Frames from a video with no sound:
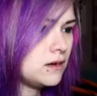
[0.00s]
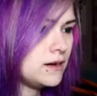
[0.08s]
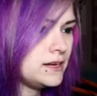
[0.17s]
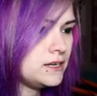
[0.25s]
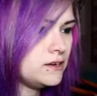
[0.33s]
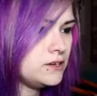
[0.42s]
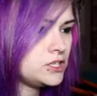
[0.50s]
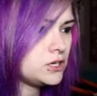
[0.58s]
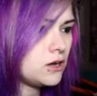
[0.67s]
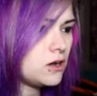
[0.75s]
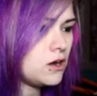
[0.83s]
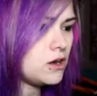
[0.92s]
Alright, no
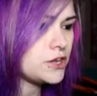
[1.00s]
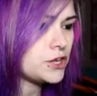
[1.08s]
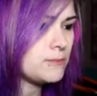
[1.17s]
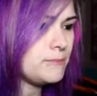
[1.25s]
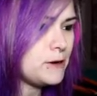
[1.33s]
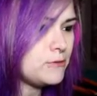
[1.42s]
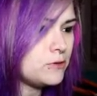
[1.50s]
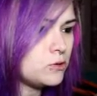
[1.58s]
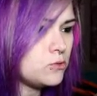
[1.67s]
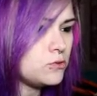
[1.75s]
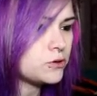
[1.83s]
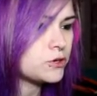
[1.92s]
sh- Oh, you can build all